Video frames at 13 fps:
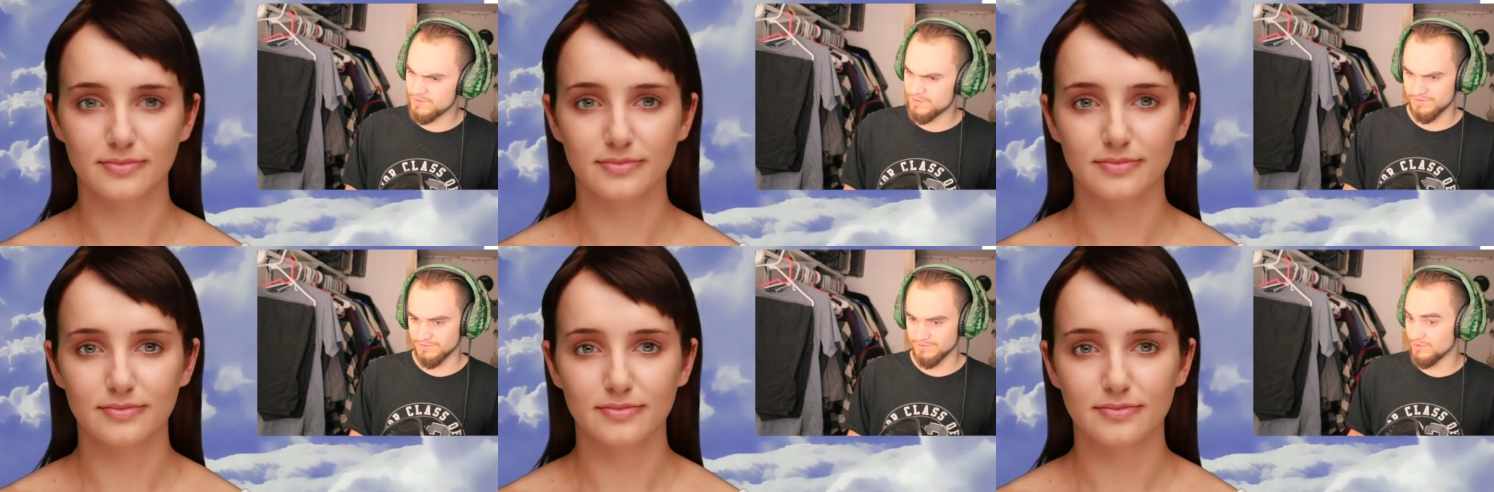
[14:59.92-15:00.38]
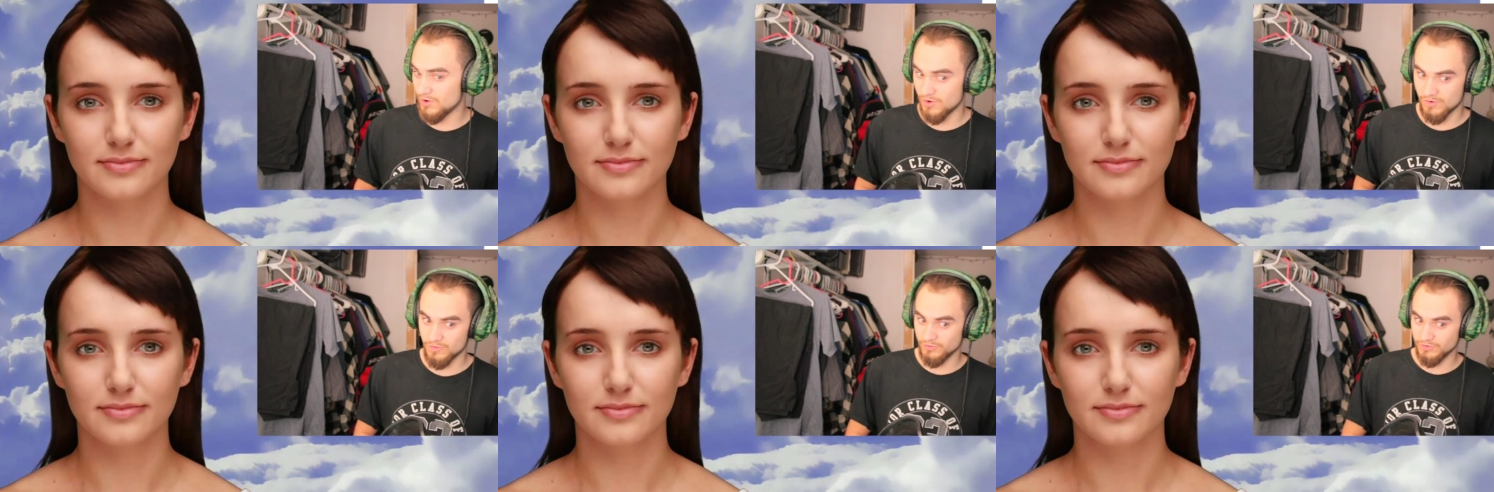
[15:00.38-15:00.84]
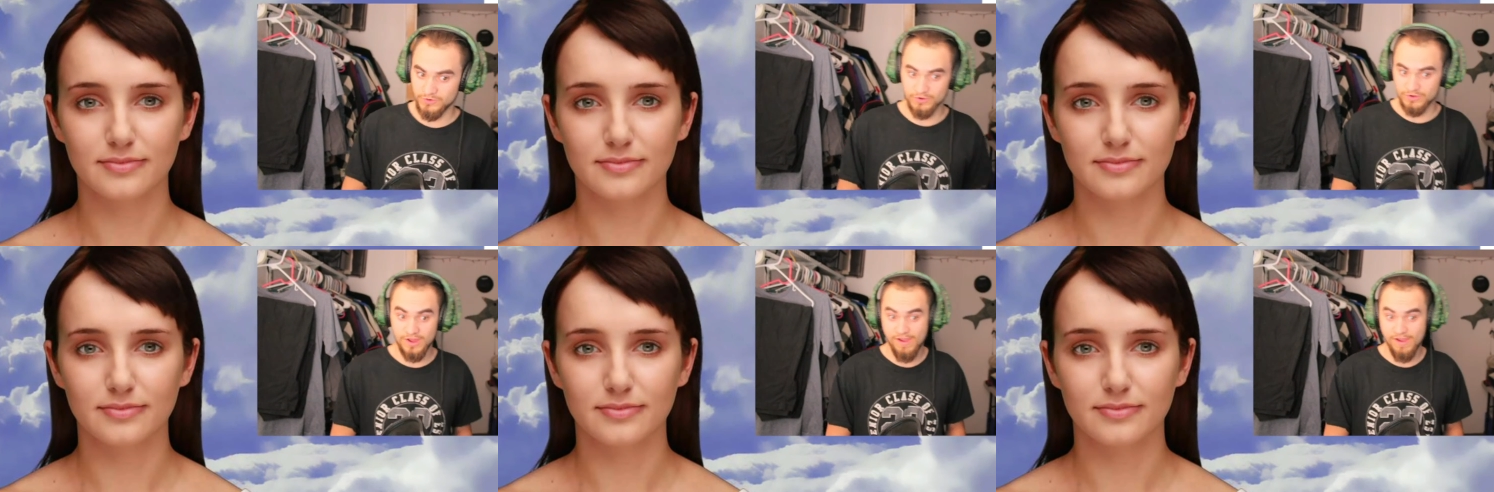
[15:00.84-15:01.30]
Speaker 1: no, you're
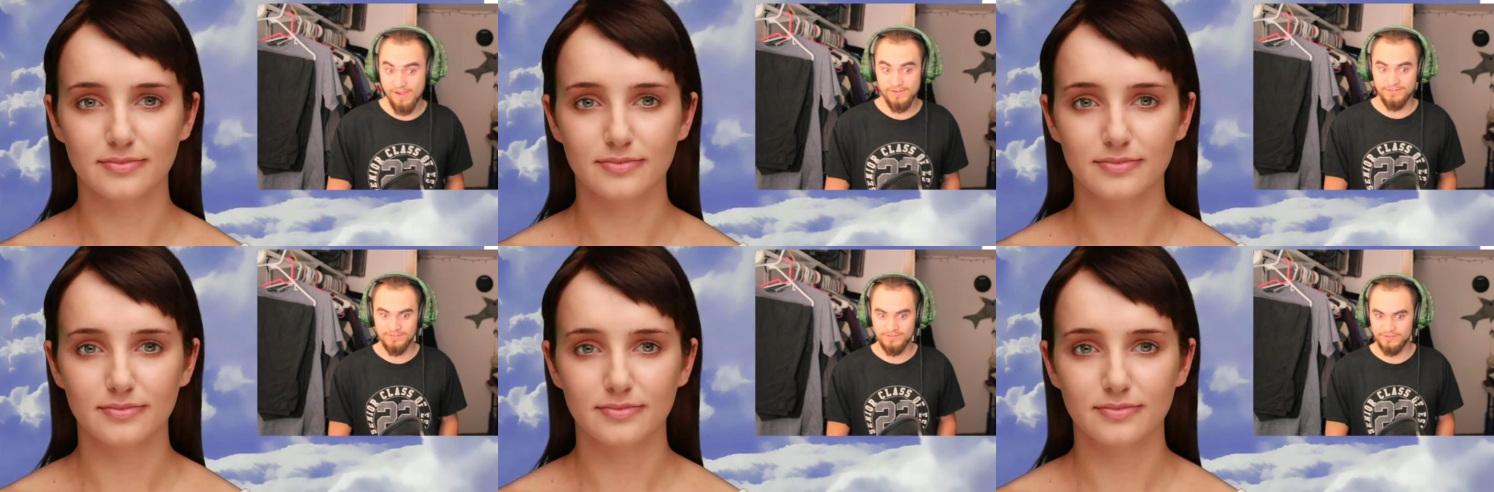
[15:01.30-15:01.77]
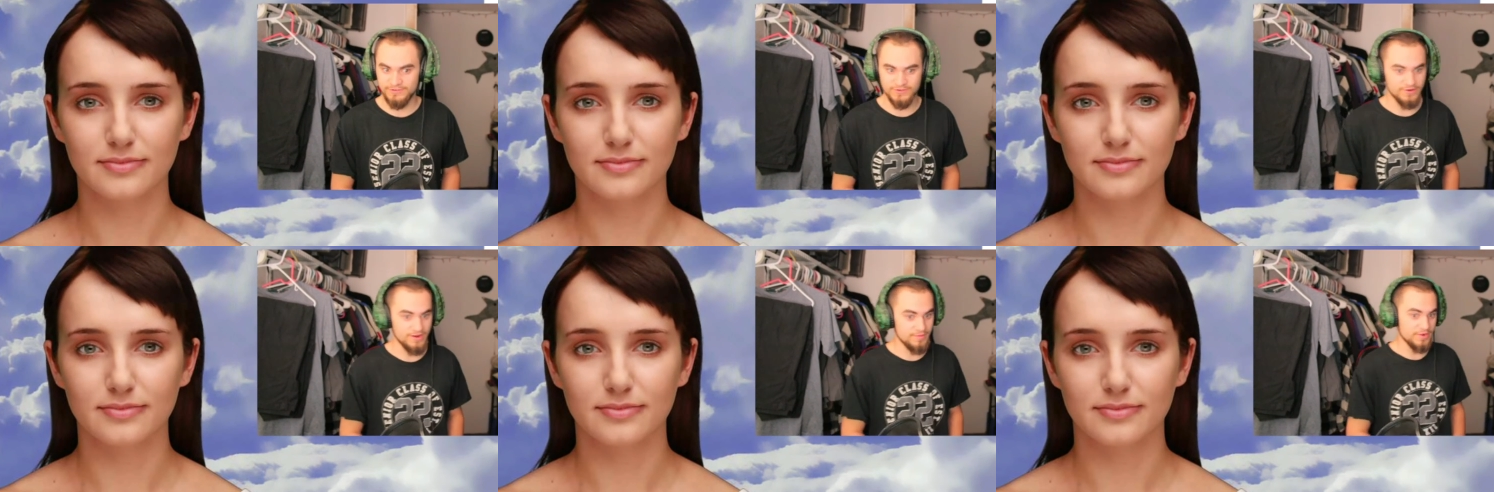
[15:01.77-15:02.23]
not. You're not my